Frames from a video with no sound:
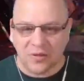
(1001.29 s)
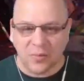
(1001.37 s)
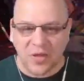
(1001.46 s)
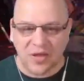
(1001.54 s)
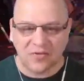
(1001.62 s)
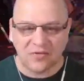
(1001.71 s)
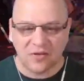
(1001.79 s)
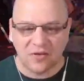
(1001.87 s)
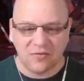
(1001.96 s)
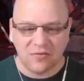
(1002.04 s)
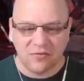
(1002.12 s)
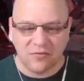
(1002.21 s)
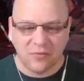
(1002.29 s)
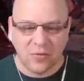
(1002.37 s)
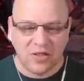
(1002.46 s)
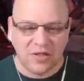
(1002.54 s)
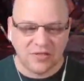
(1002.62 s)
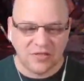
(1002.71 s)
The pace of
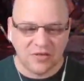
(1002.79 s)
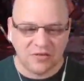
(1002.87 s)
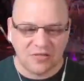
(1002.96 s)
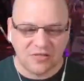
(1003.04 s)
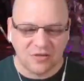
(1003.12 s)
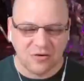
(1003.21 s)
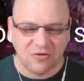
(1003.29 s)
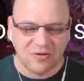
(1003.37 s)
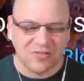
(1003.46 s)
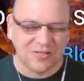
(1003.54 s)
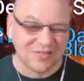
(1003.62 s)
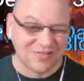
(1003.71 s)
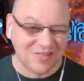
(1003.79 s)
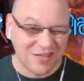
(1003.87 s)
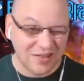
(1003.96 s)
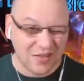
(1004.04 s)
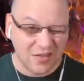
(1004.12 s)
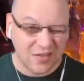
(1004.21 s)
void legendaries has increased
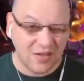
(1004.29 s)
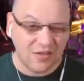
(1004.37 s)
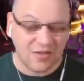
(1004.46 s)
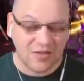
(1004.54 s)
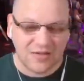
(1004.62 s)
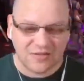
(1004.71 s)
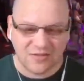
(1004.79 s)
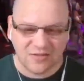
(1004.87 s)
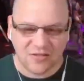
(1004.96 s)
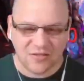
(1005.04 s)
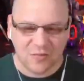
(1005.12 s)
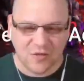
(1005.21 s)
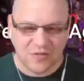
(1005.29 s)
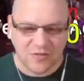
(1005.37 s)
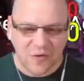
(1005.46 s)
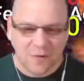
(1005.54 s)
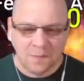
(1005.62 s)
slightly in the last 6 months.